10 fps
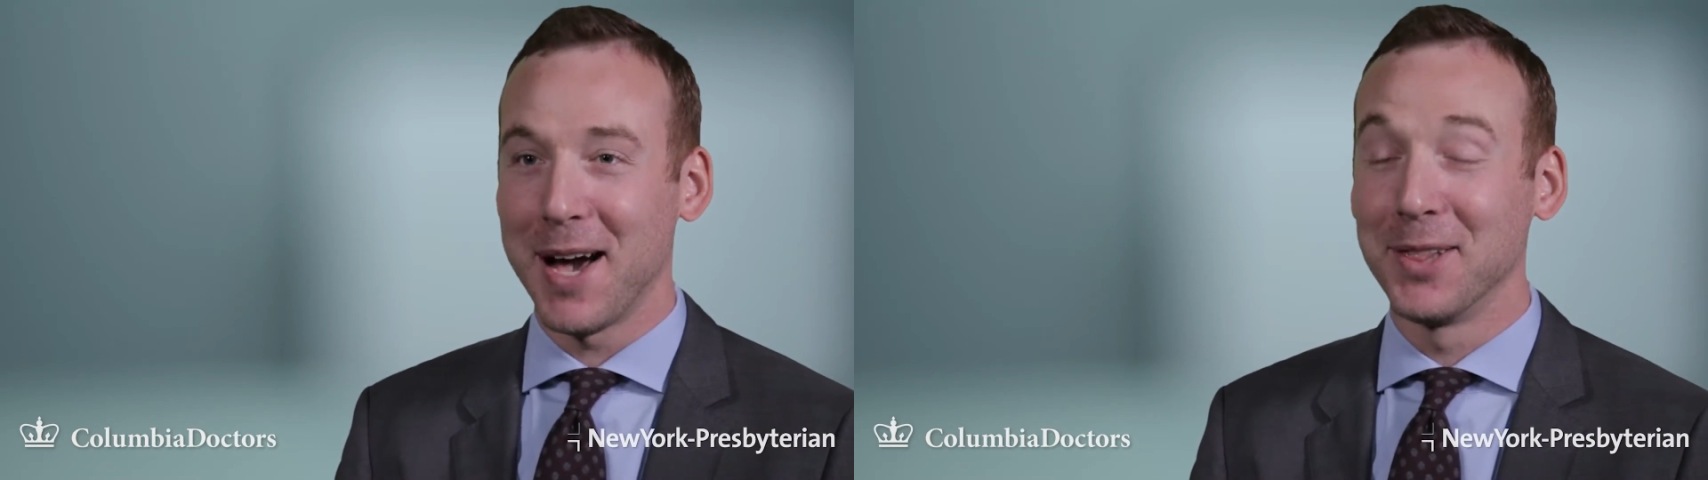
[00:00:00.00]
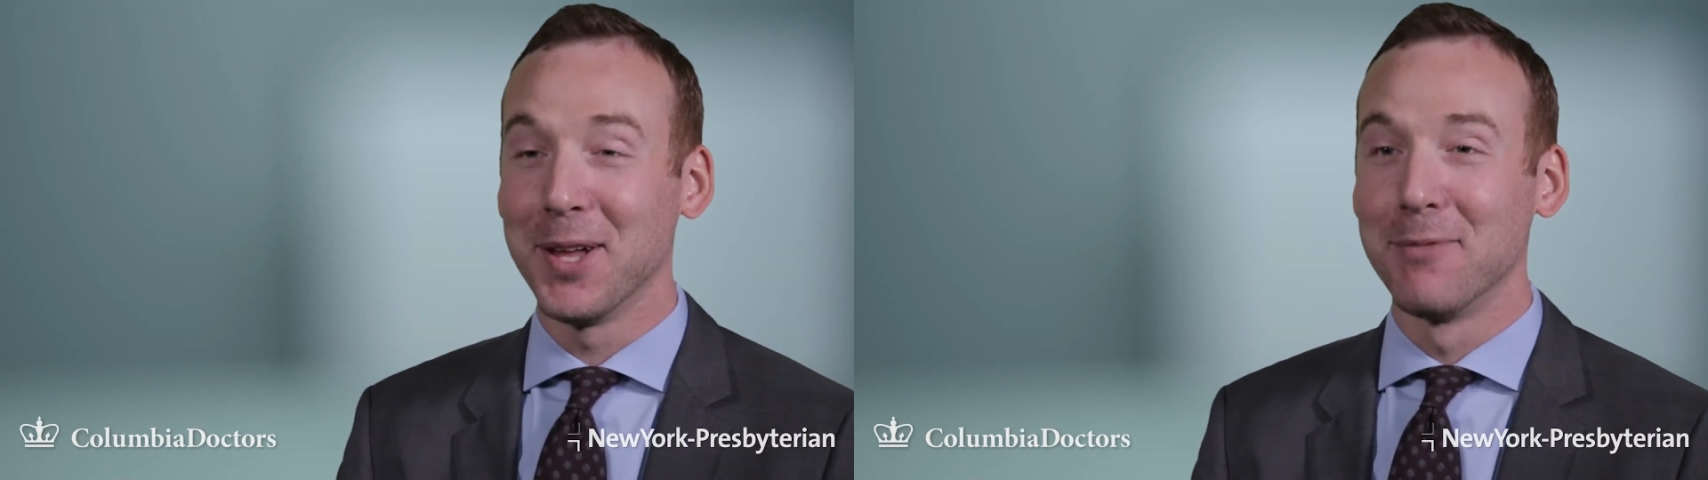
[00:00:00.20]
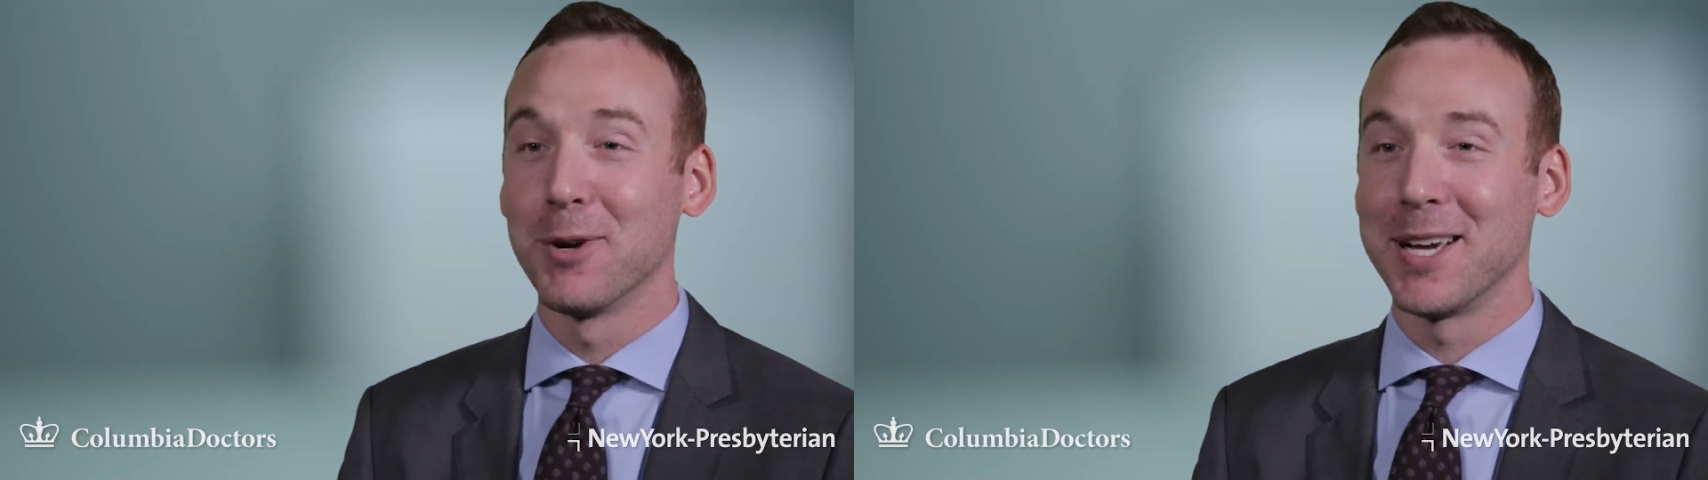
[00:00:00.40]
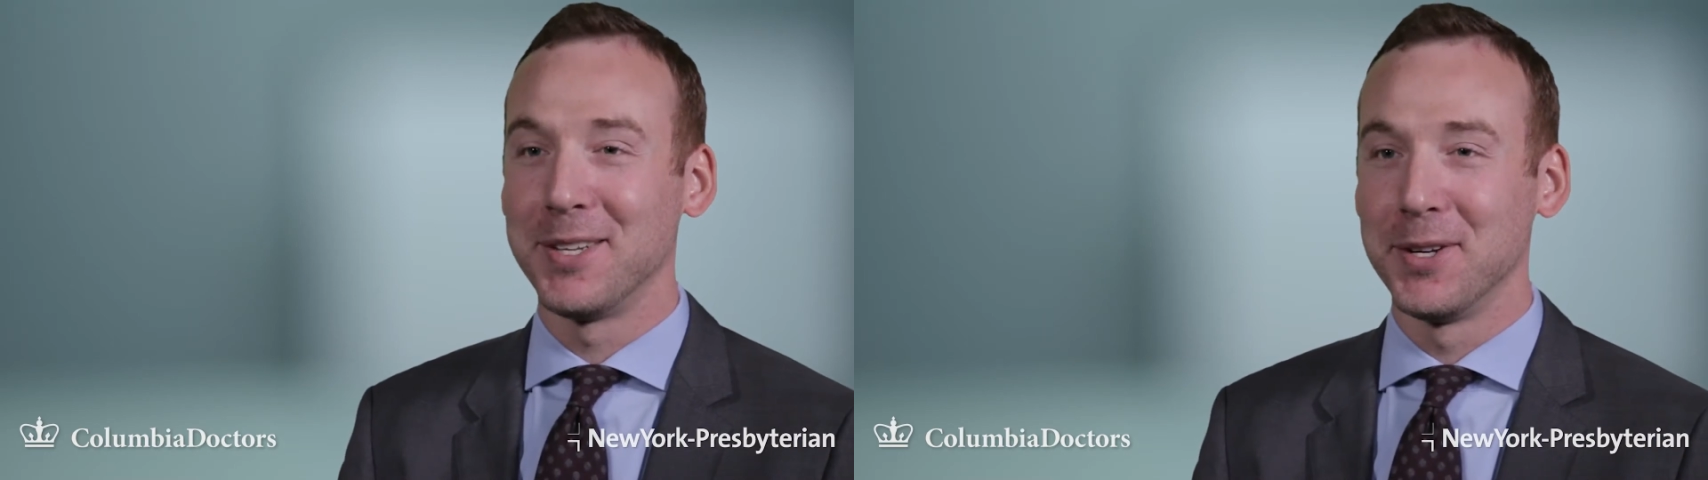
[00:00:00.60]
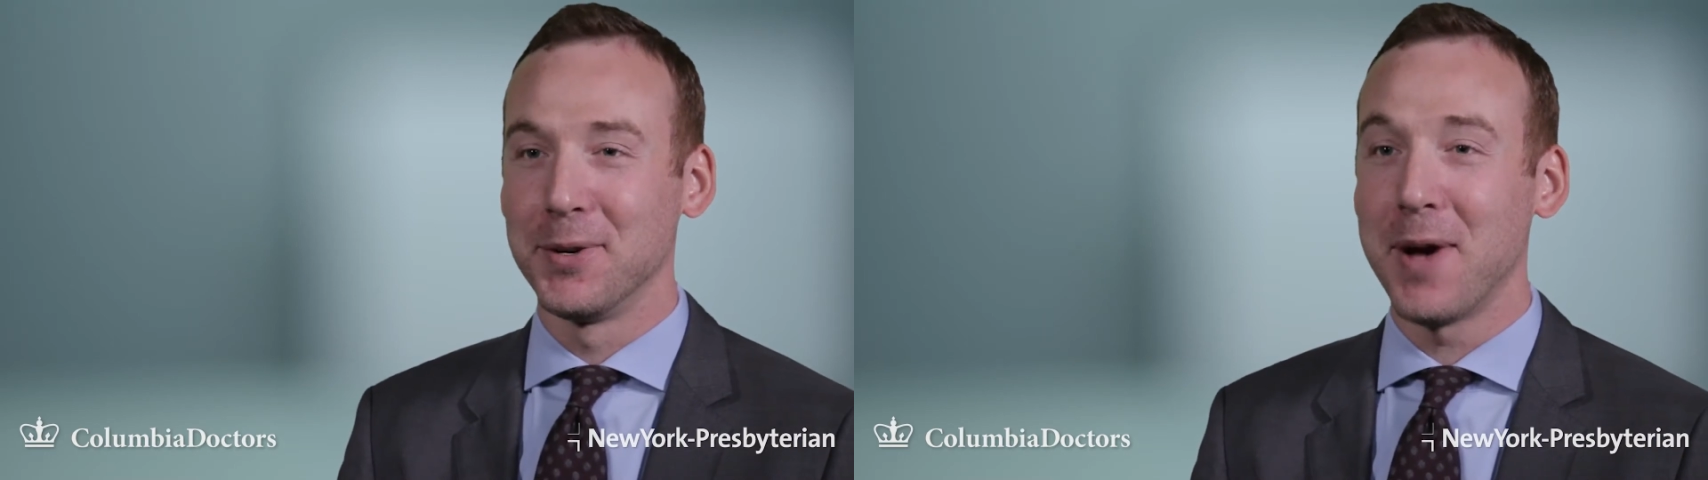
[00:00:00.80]
I love what I
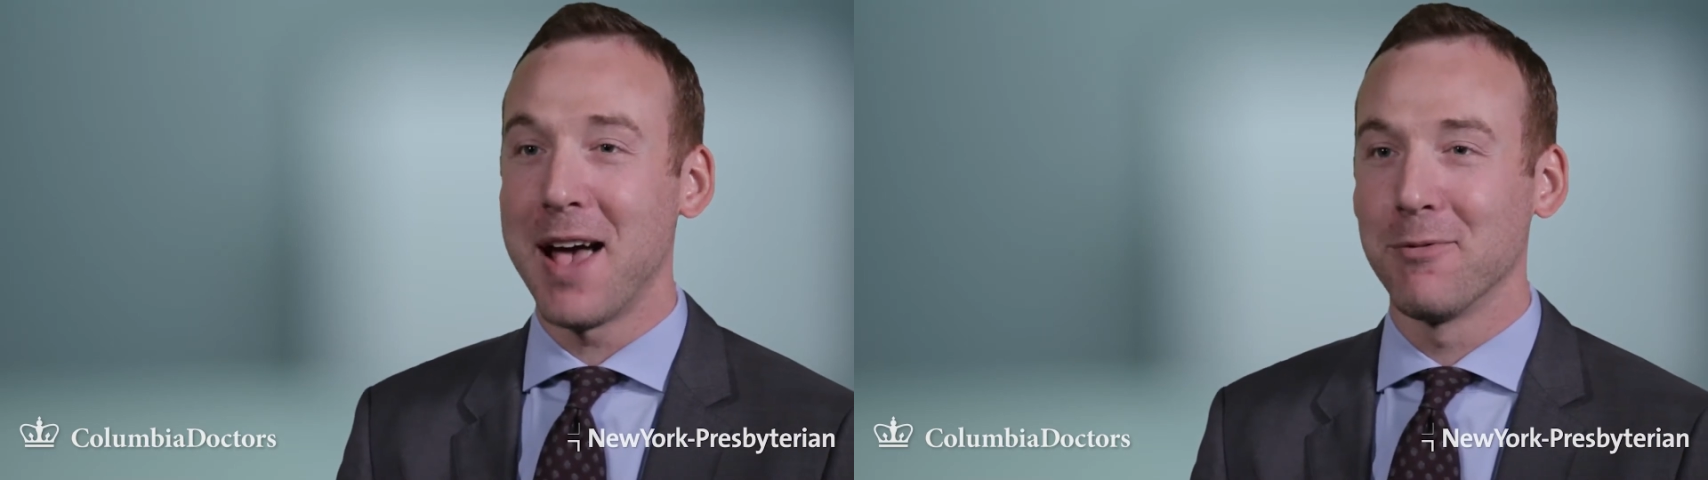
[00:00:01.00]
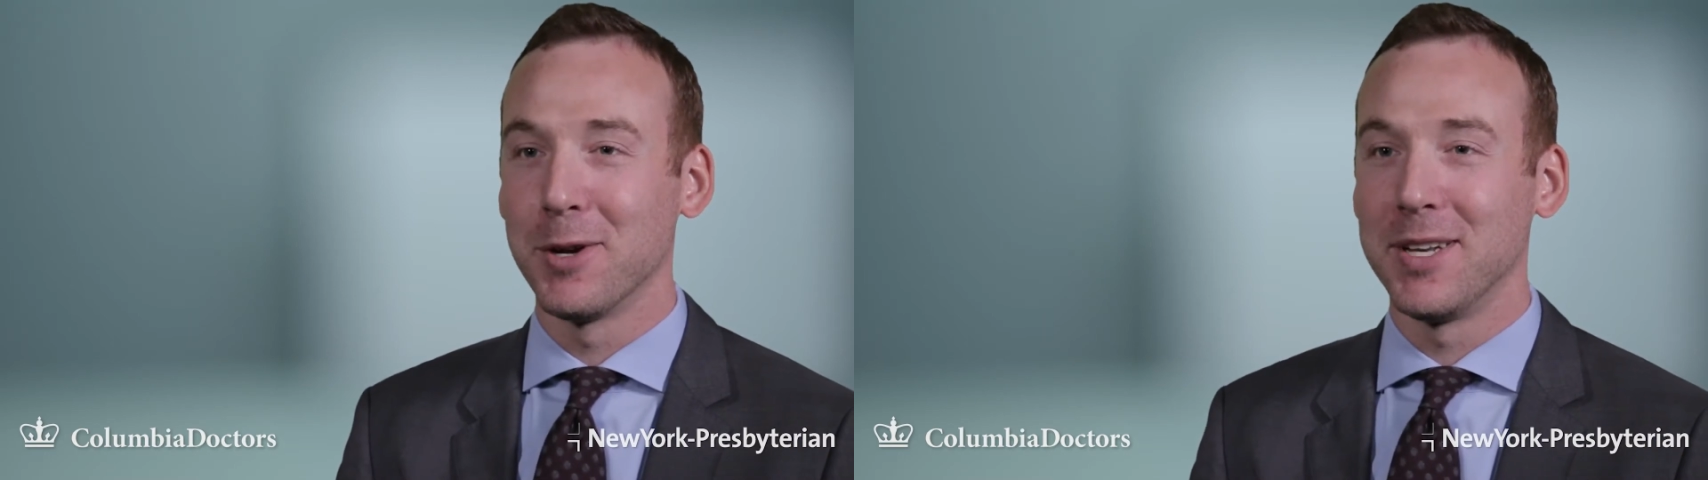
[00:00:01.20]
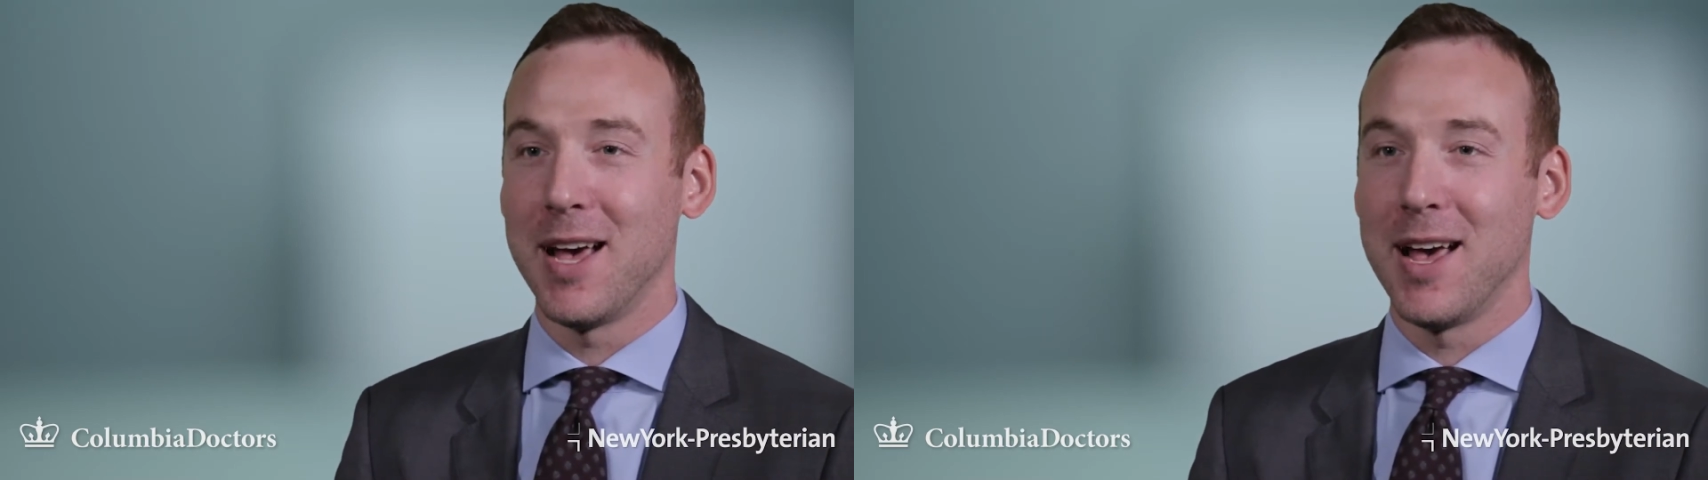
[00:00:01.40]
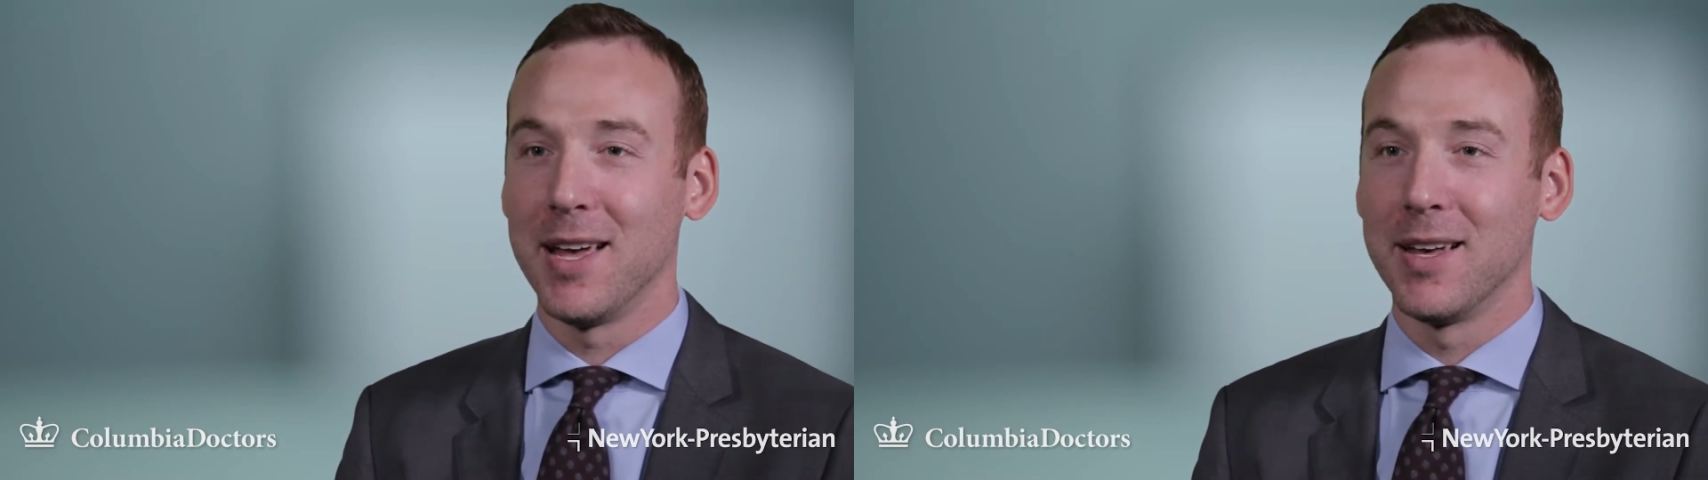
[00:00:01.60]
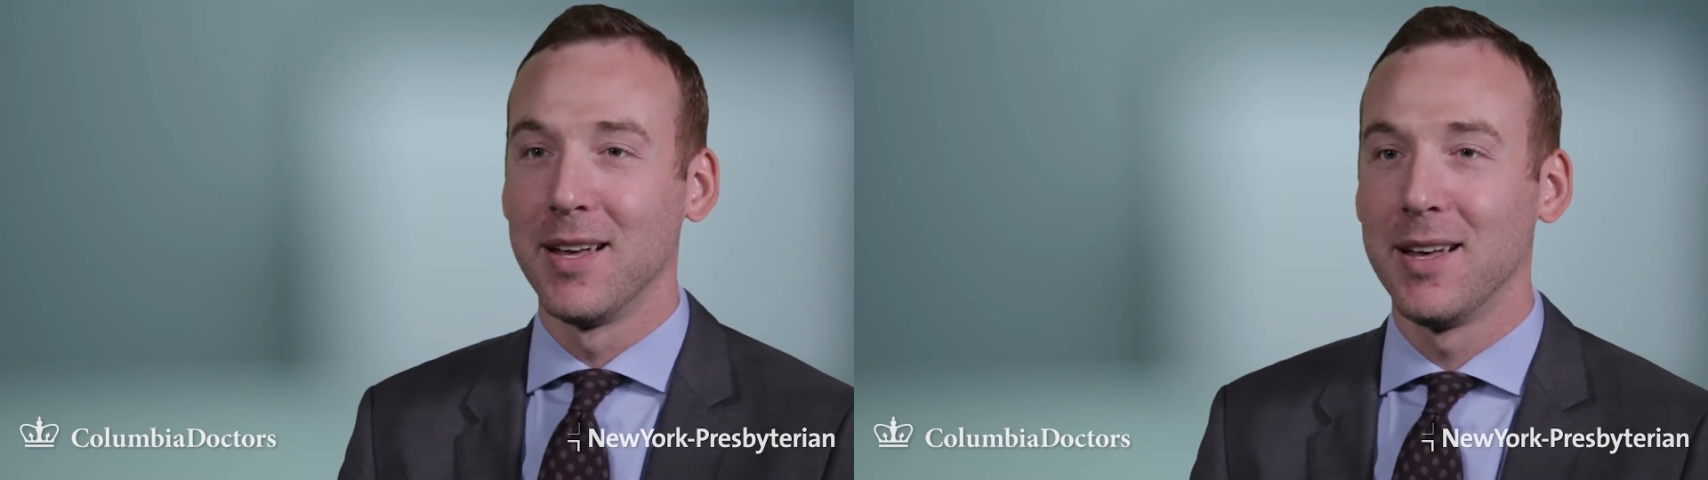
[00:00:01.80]
do every day,